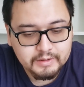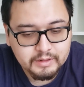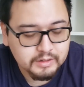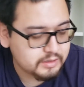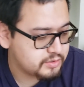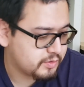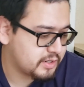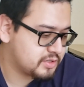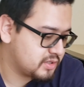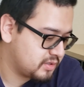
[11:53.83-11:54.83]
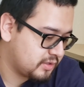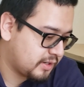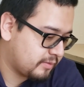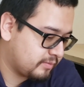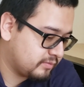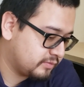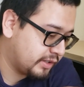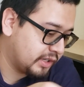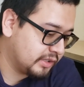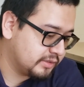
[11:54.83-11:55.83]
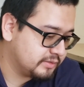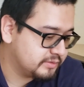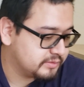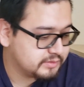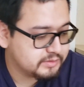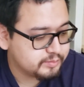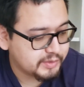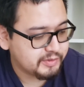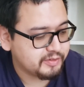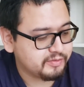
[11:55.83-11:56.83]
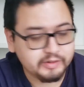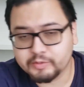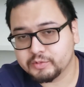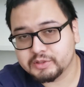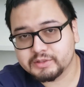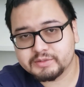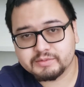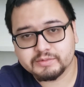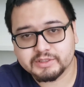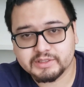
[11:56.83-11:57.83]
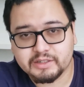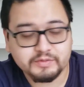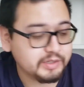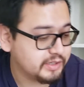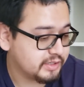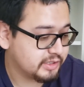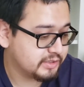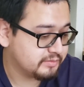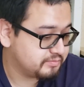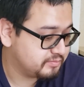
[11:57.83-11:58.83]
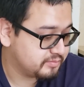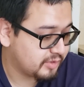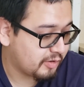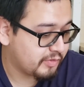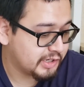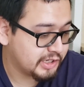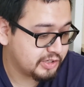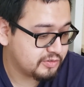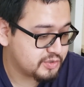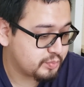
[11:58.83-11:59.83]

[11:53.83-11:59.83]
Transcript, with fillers: Uh, Jirachi, not very, my very favorite one. It's not very a, a very huge